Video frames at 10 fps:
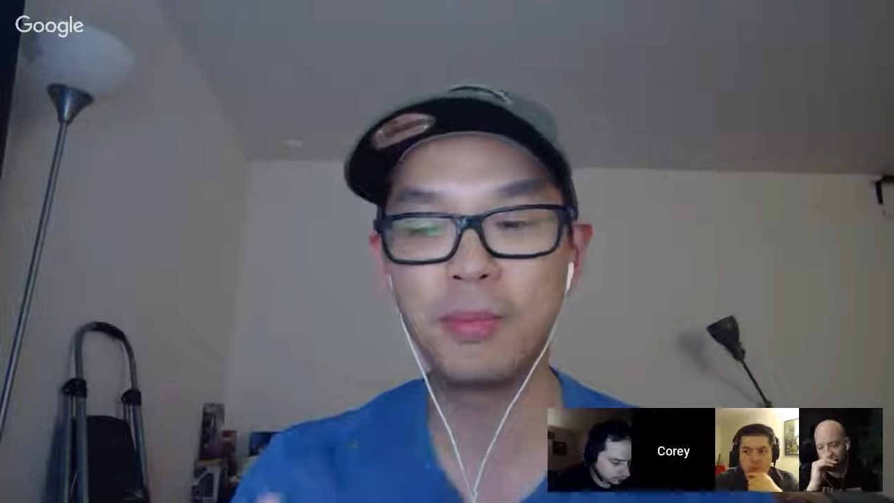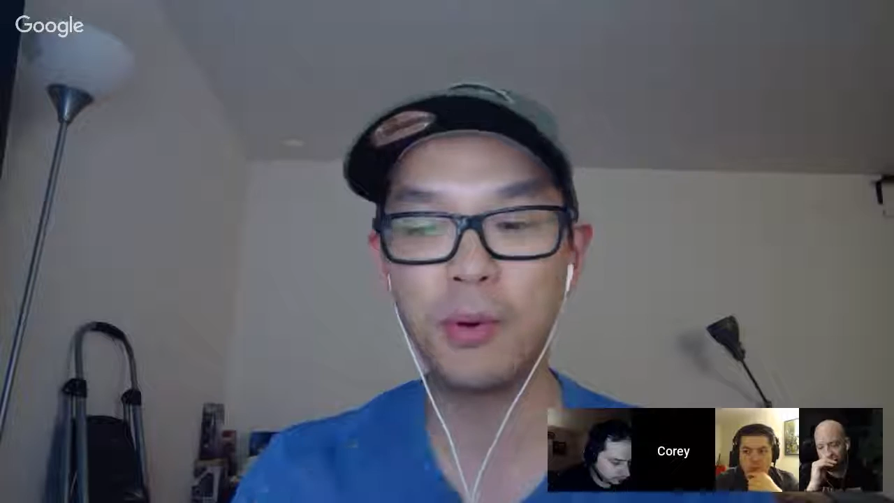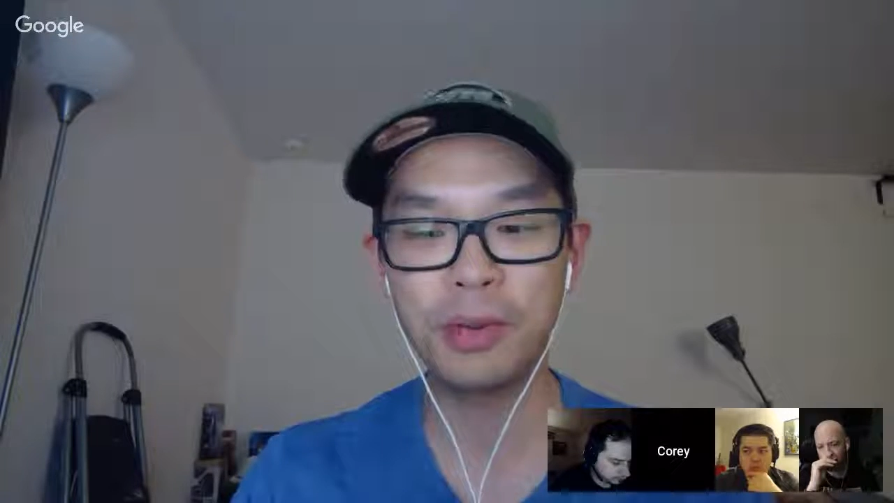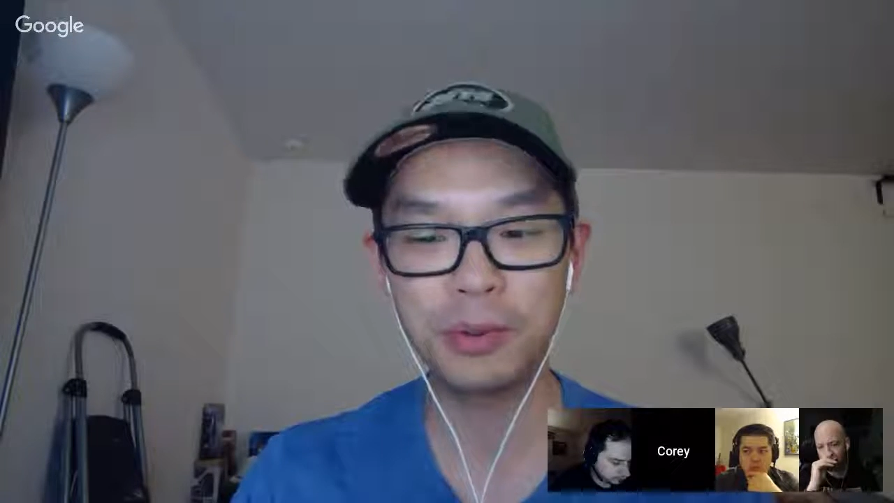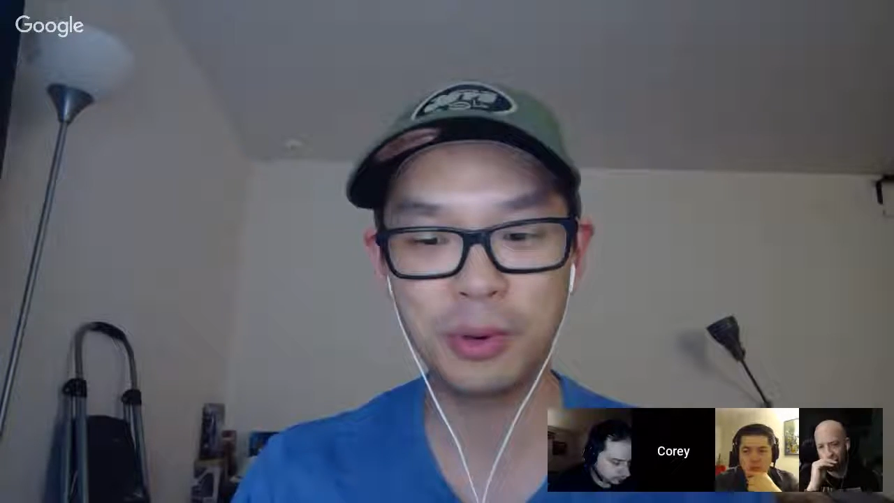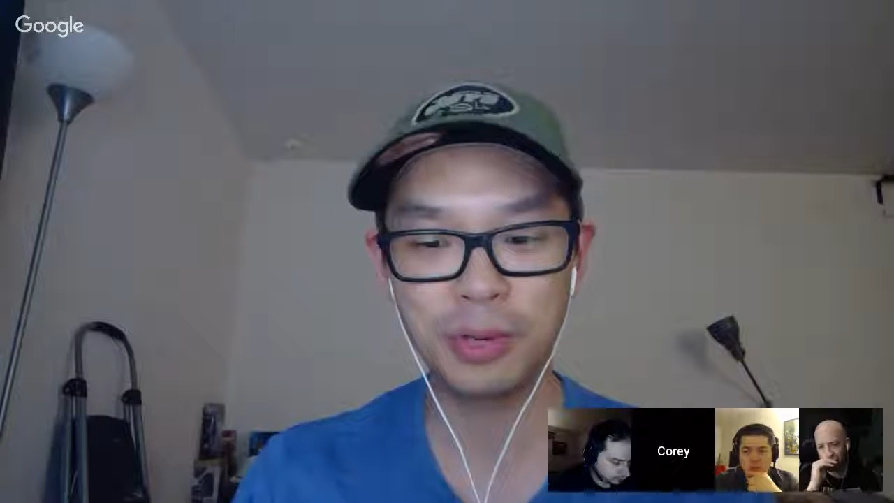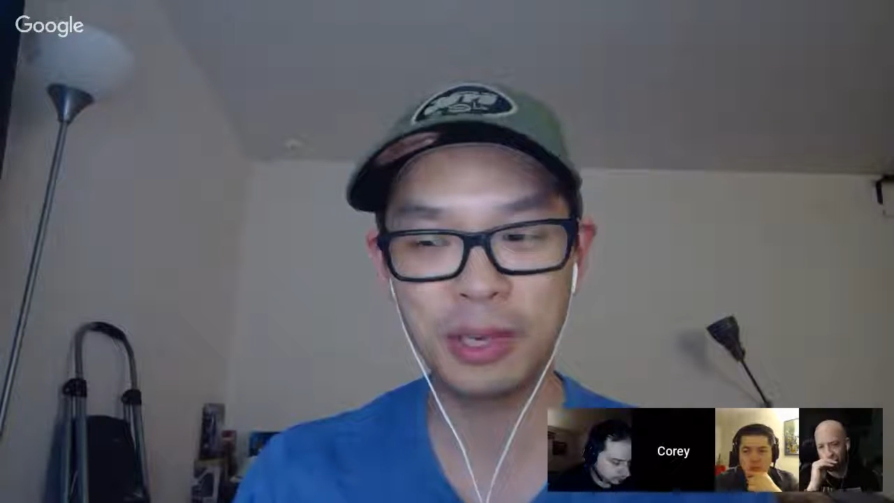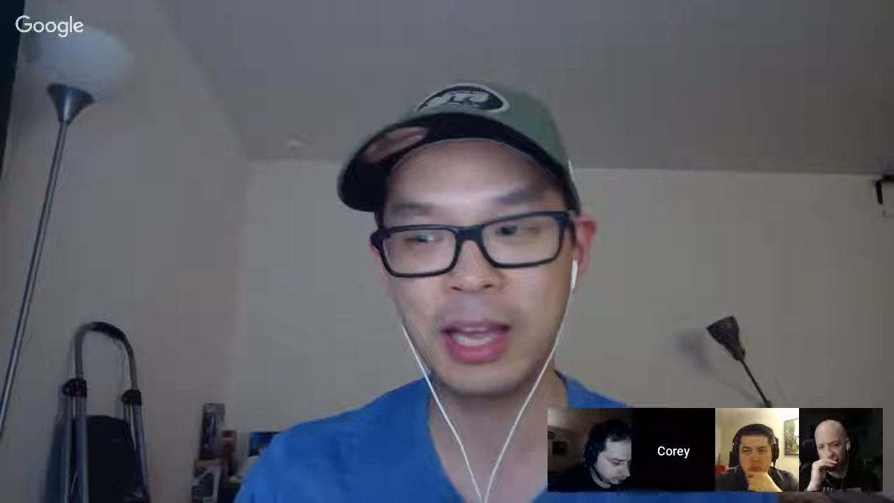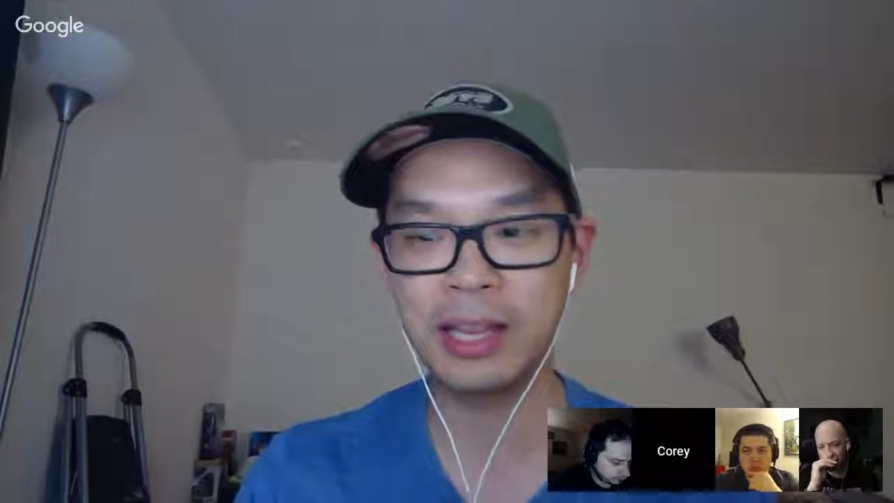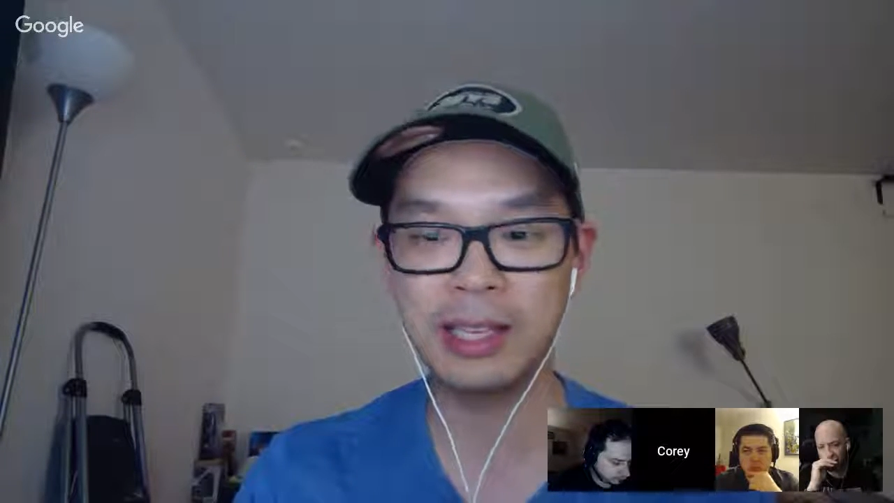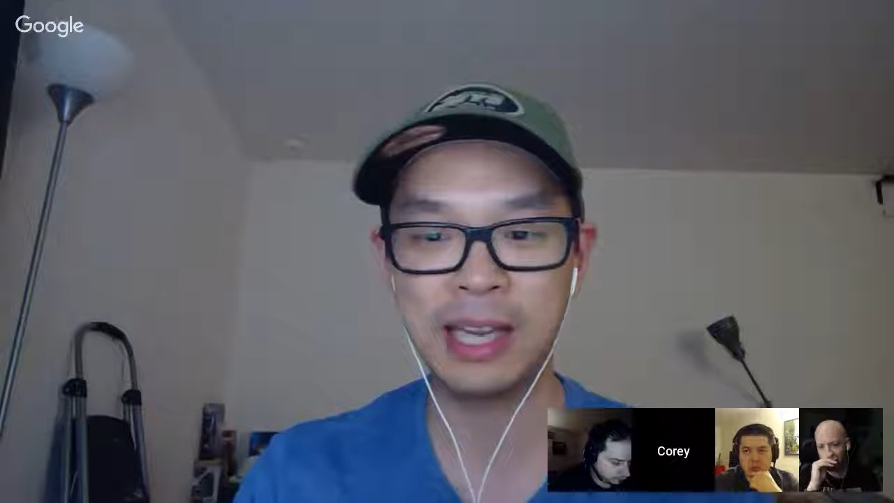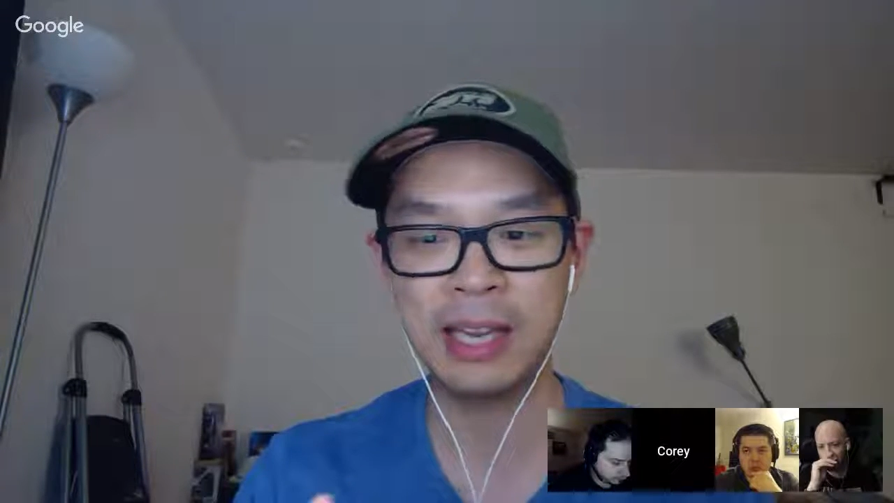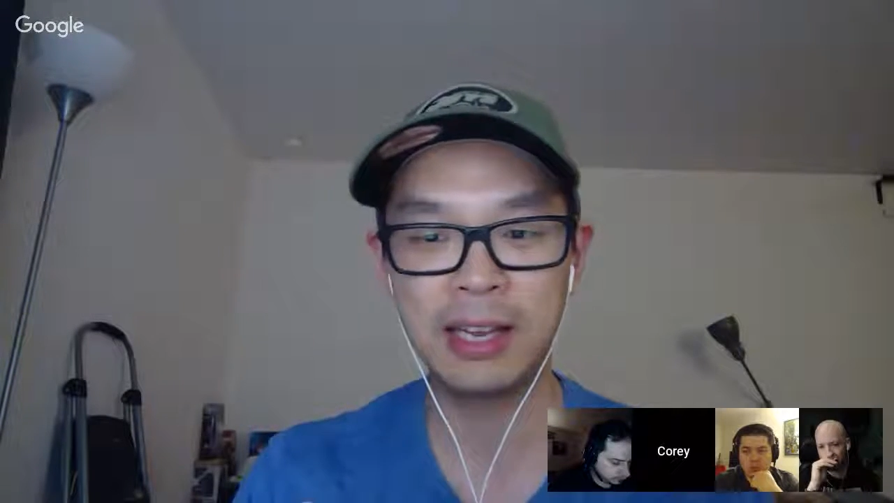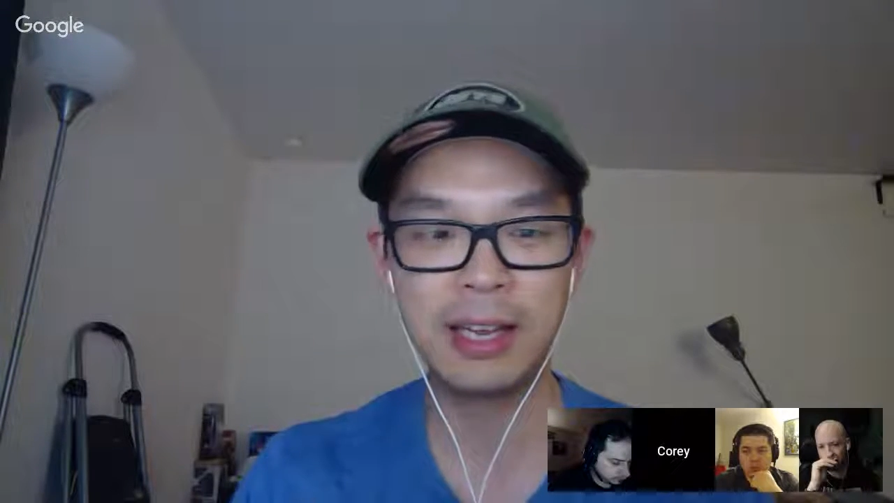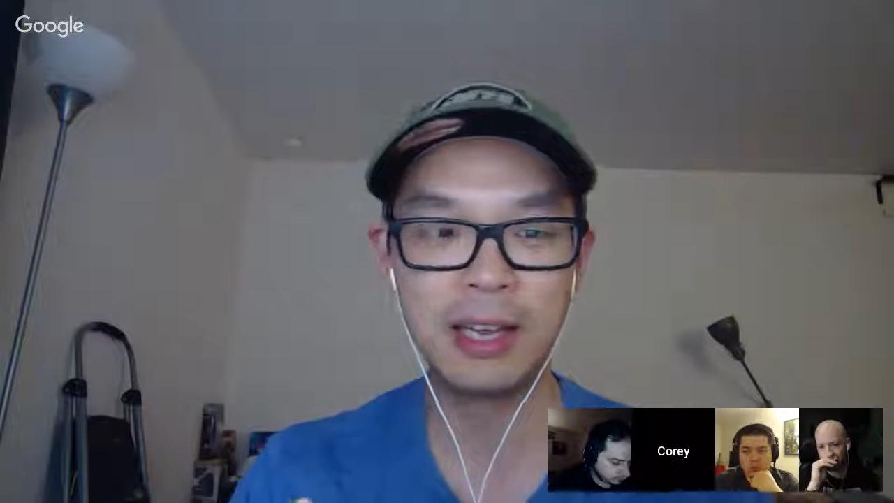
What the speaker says: points where you get a set,